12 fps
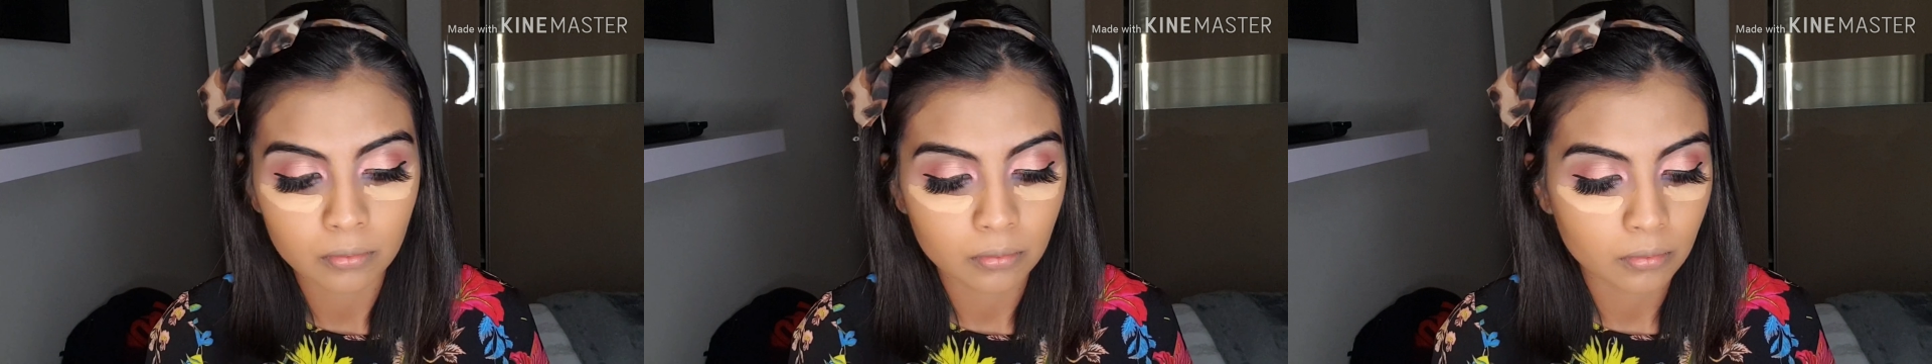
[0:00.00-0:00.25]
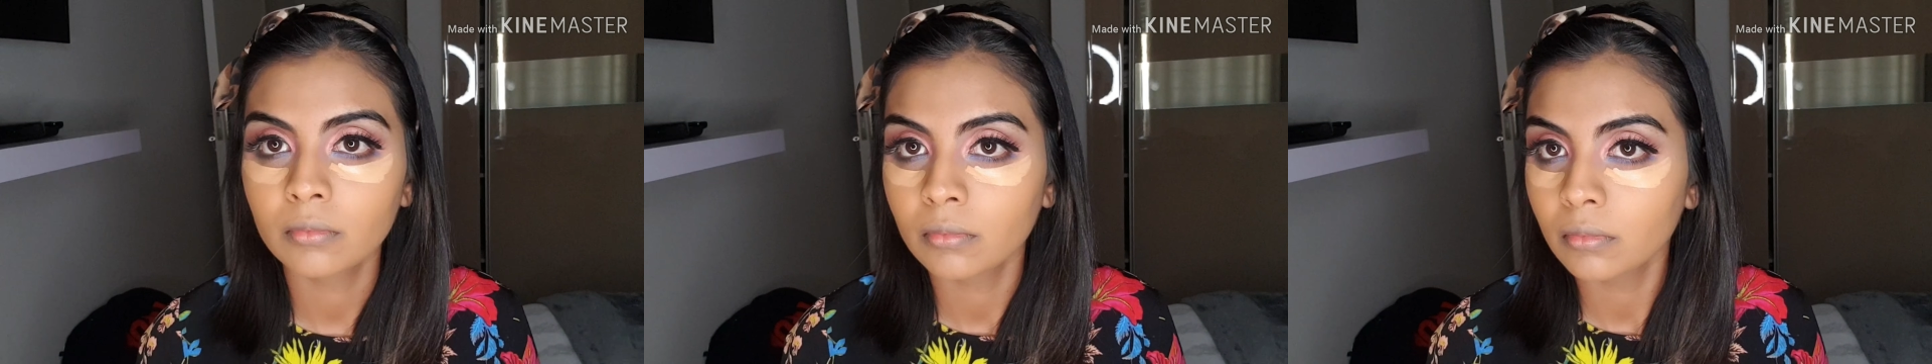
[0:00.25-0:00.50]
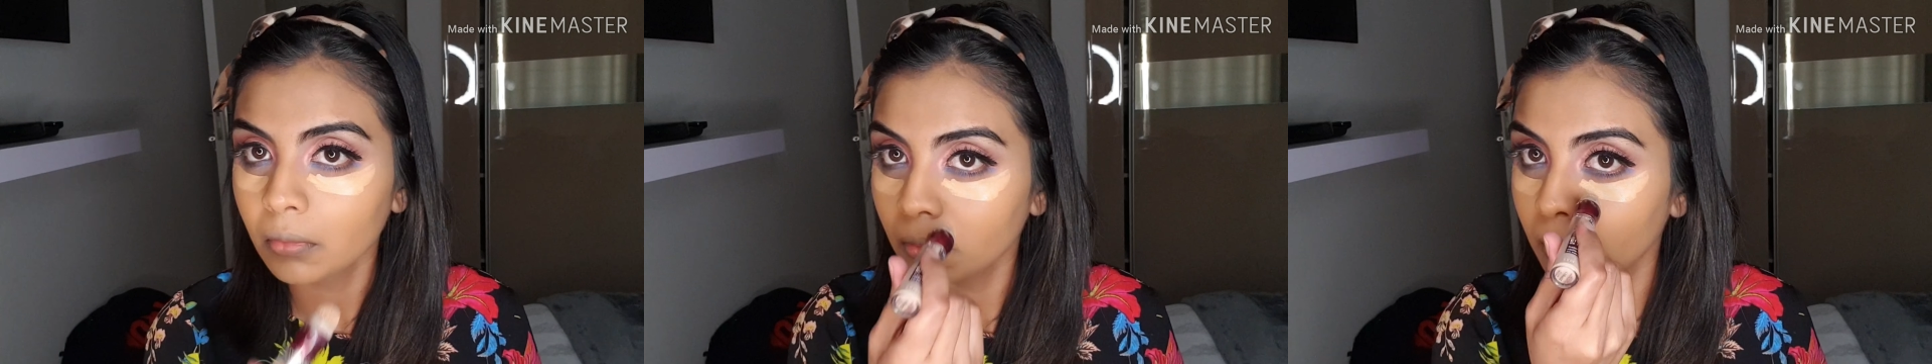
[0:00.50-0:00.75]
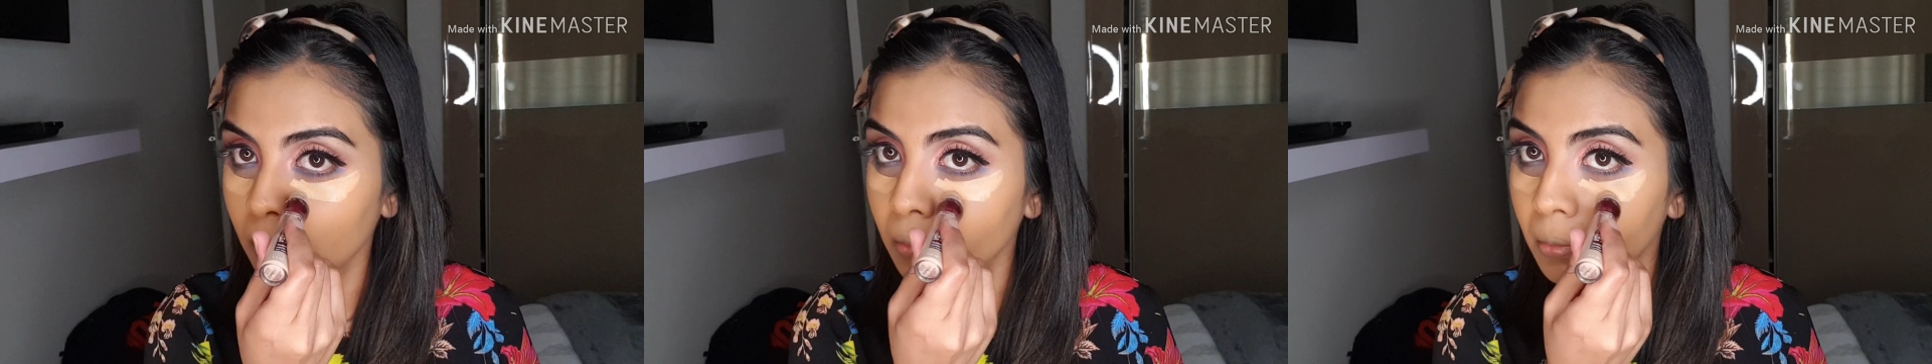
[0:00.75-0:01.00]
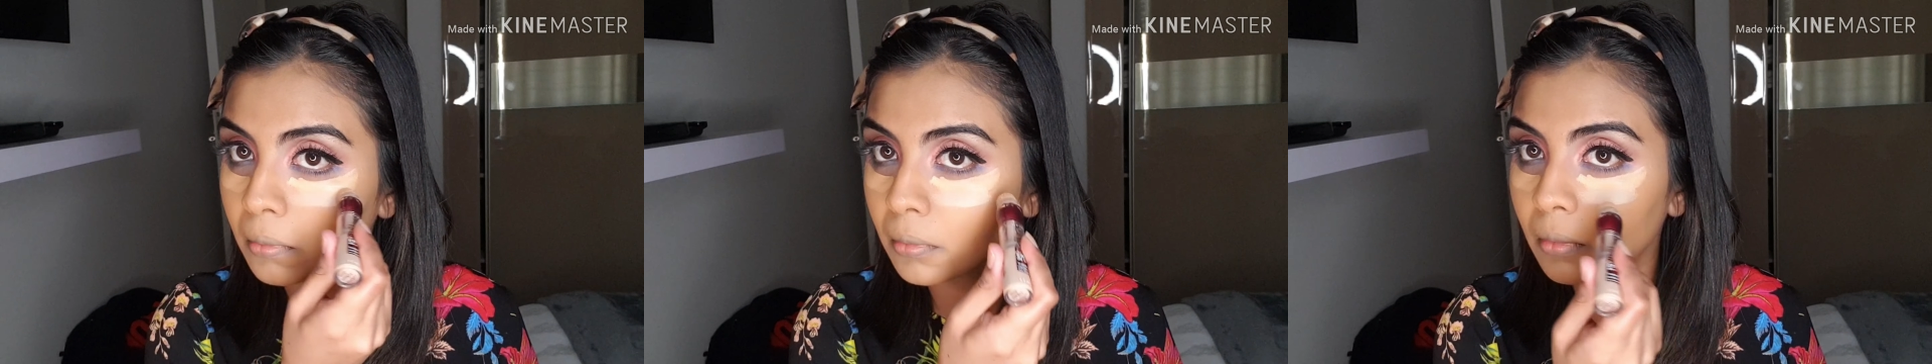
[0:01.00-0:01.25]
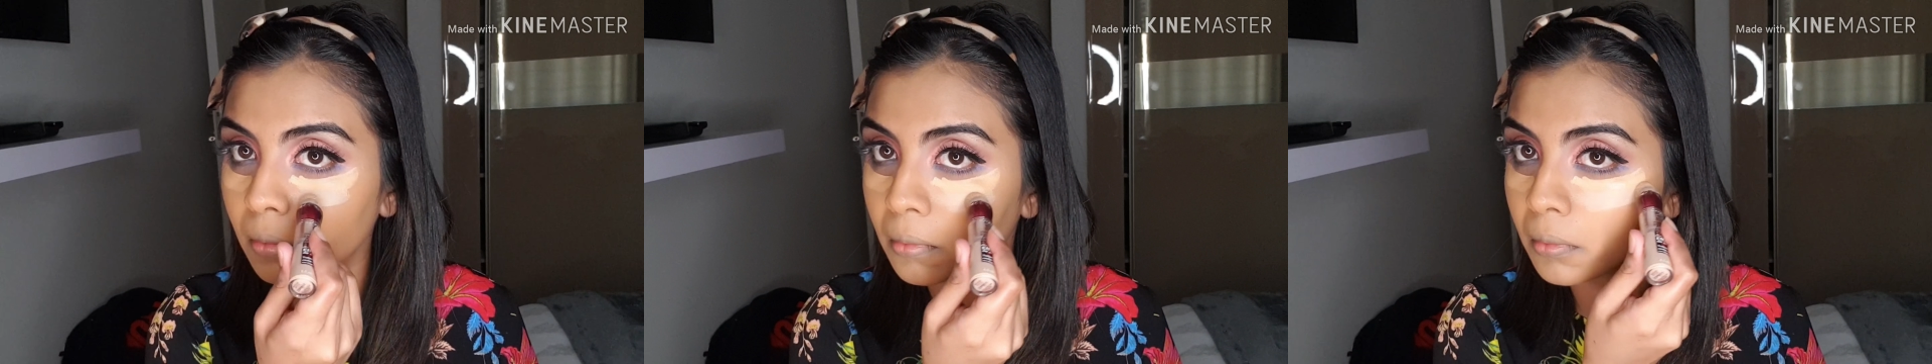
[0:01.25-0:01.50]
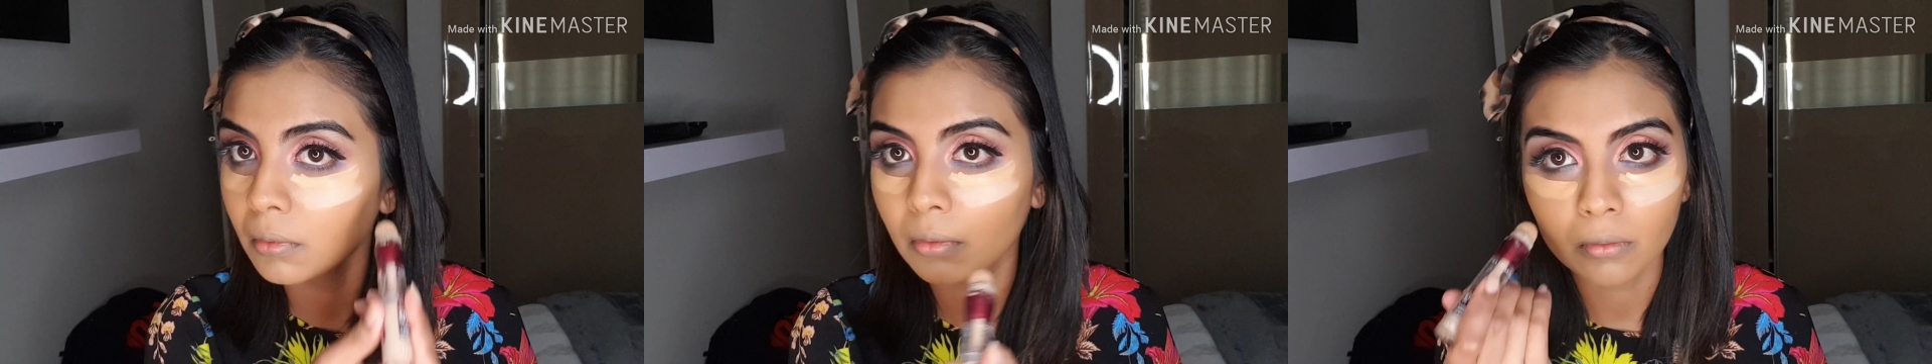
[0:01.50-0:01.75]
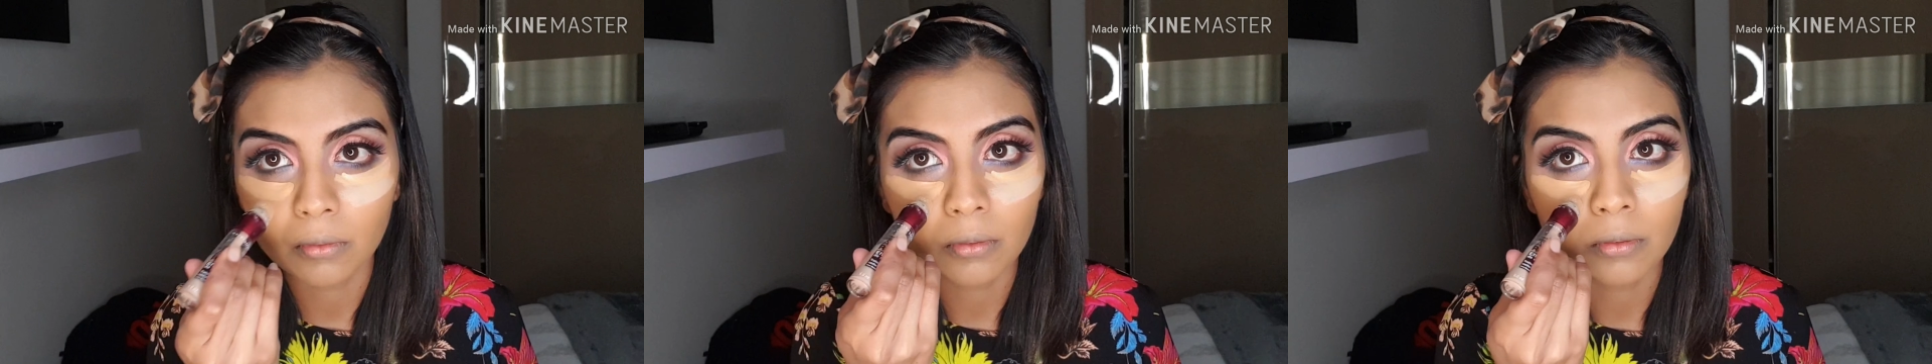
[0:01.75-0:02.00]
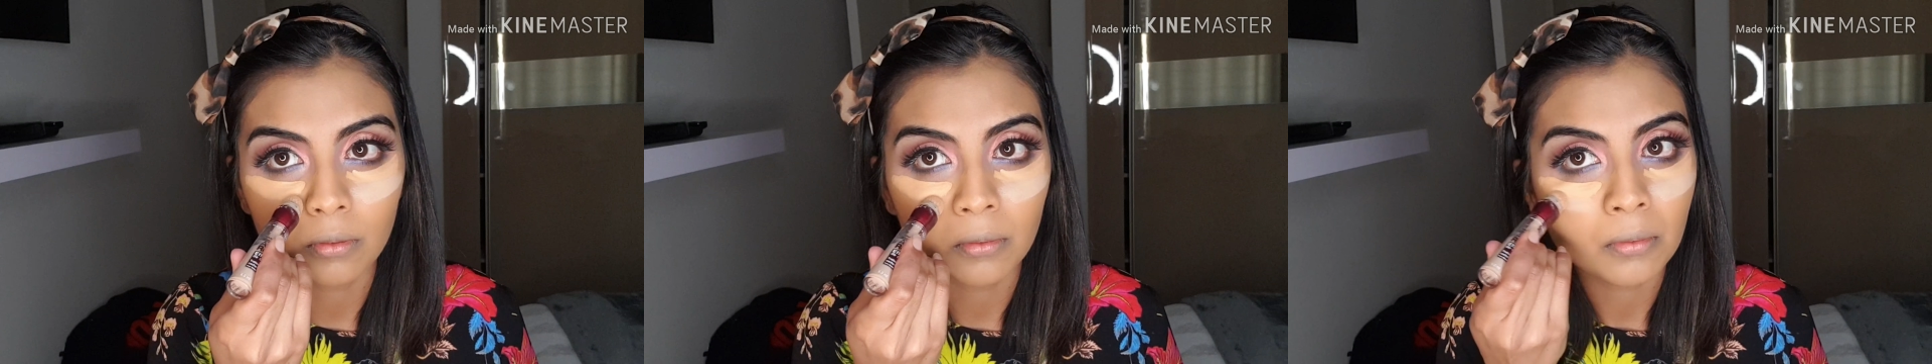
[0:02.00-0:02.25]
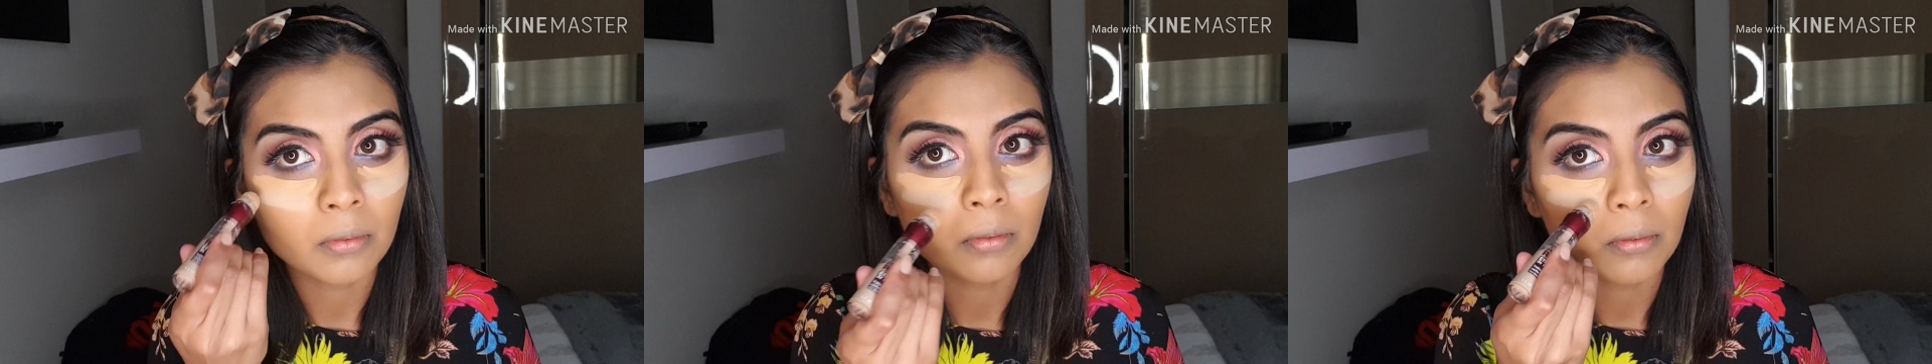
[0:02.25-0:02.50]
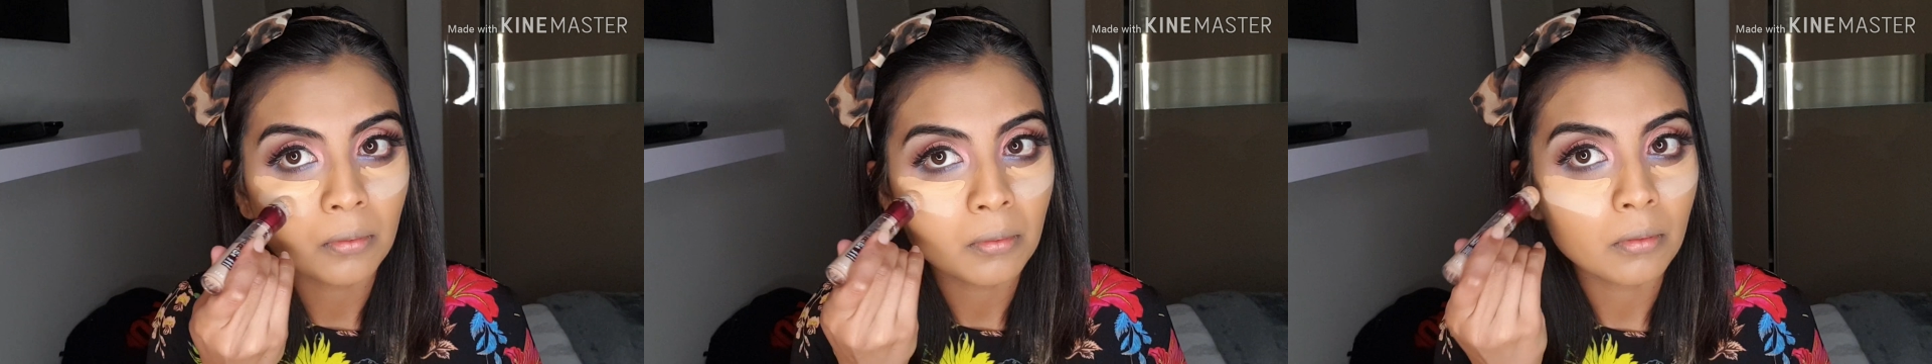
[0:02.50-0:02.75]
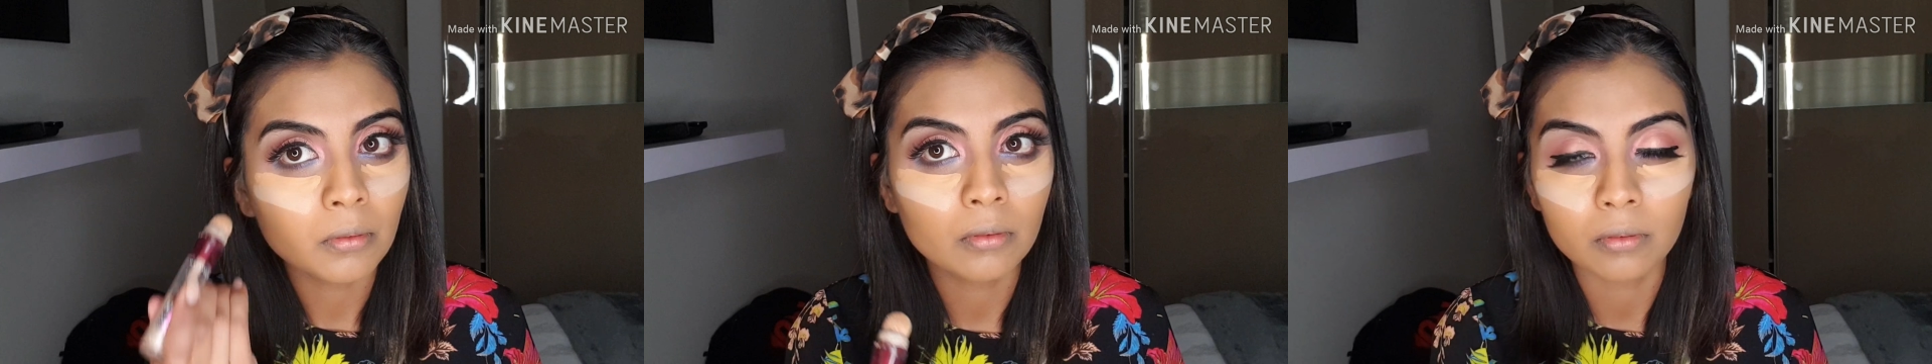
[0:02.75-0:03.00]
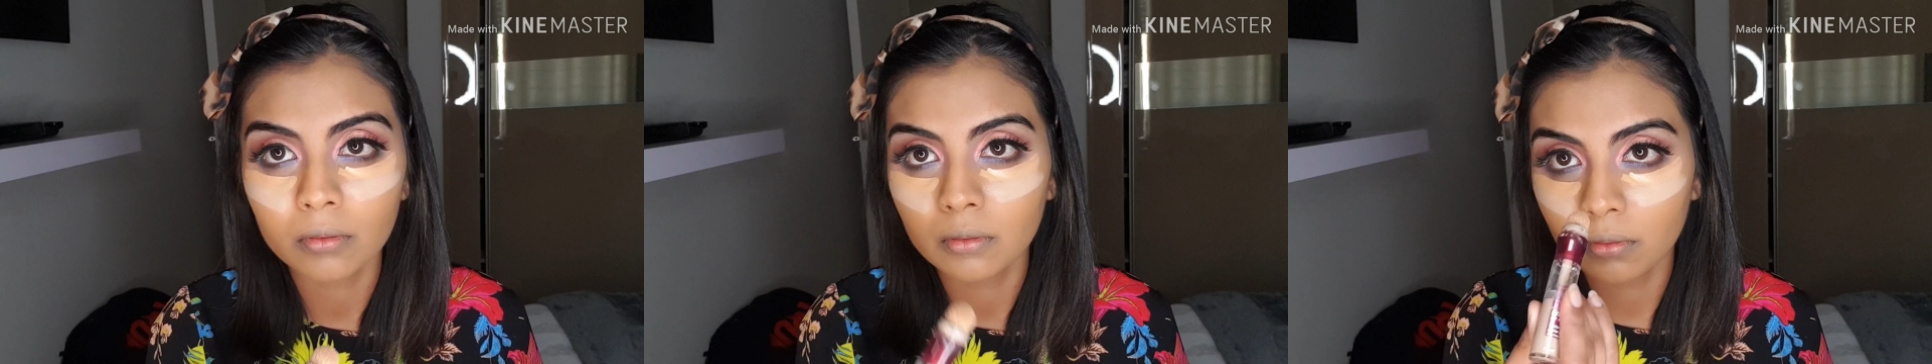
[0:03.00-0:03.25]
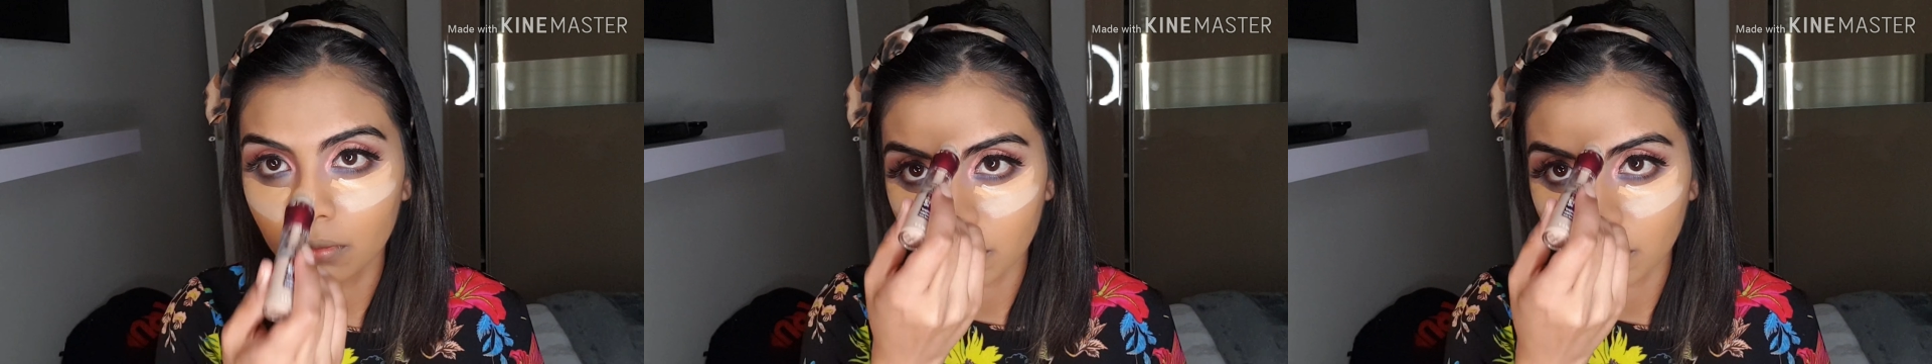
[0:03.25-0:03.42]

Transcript: This concealer is really great and it's also very affordable.